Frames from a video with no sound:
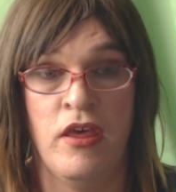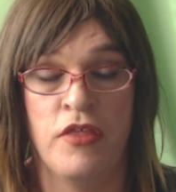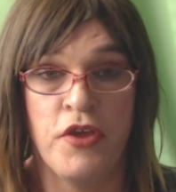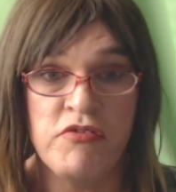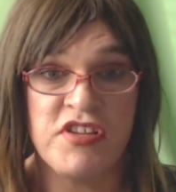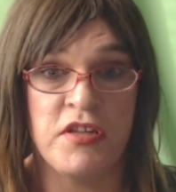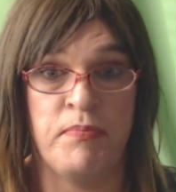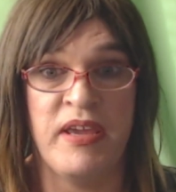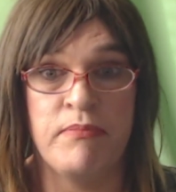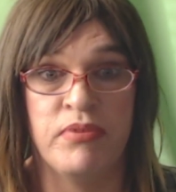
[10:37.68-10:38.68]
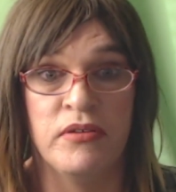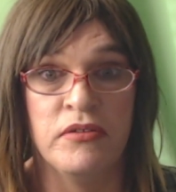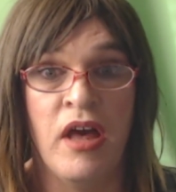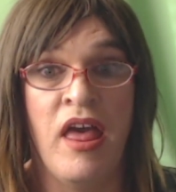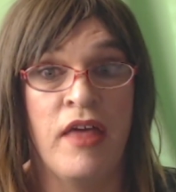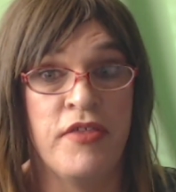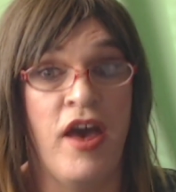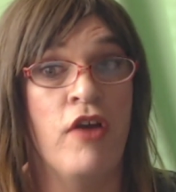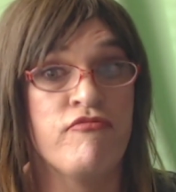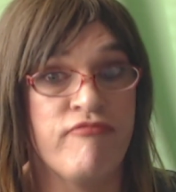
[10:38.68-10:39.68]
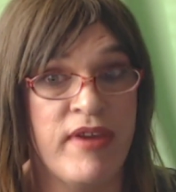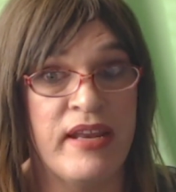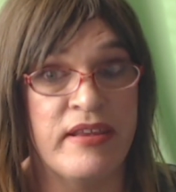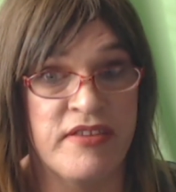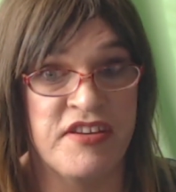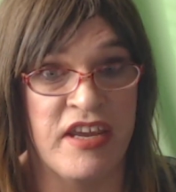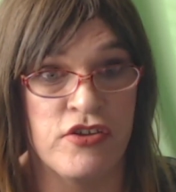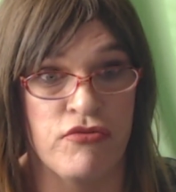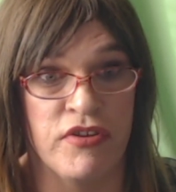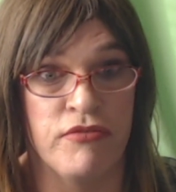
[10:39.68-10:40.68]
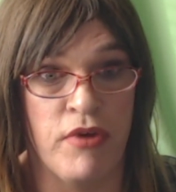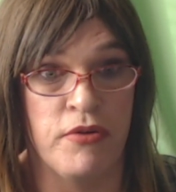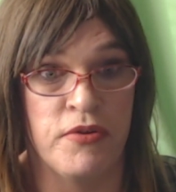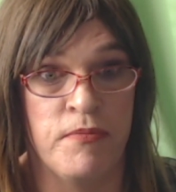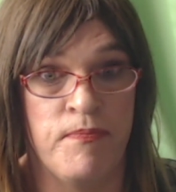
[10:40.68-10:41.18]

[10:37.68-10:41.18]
Those are the people that are really the danger on the road.